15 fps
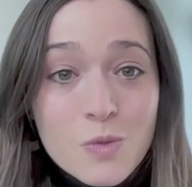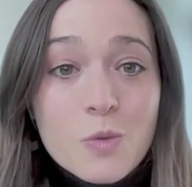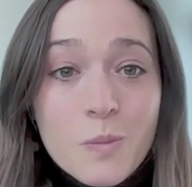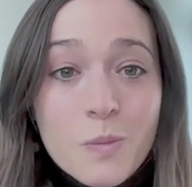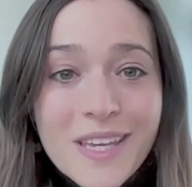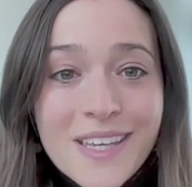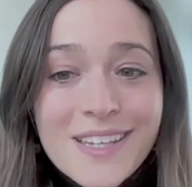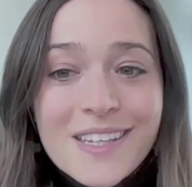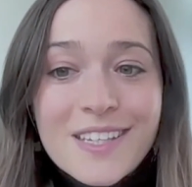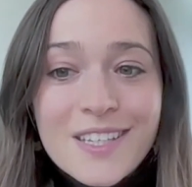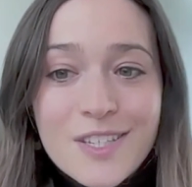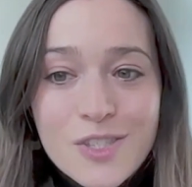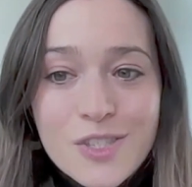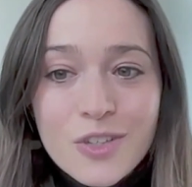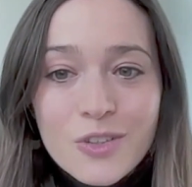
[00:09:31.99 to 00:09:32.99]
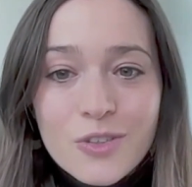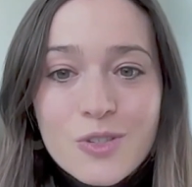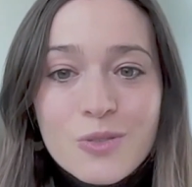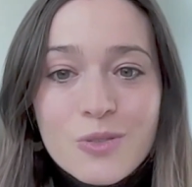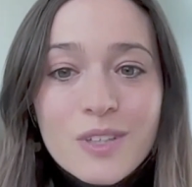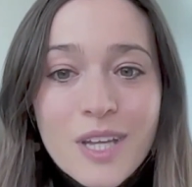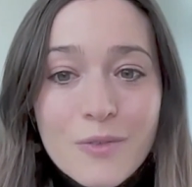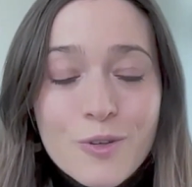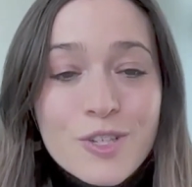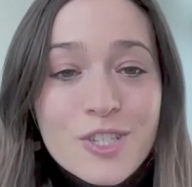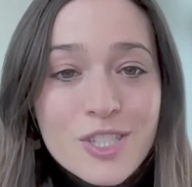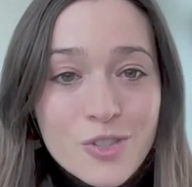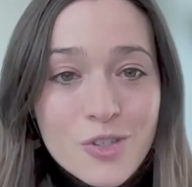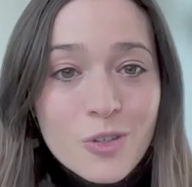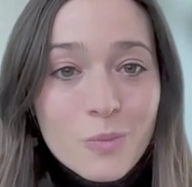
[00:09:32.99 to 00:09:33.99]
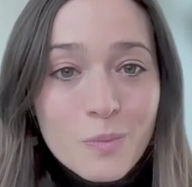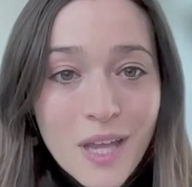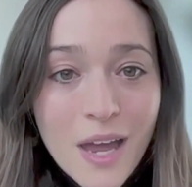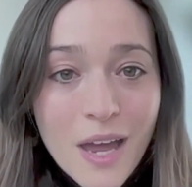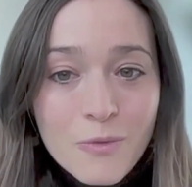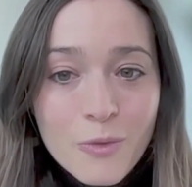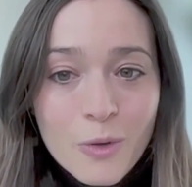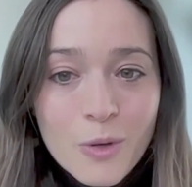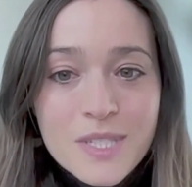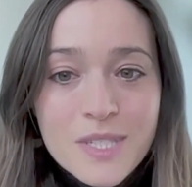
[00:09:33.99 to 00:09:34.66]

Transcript: which will make it easier to leverage digital platforms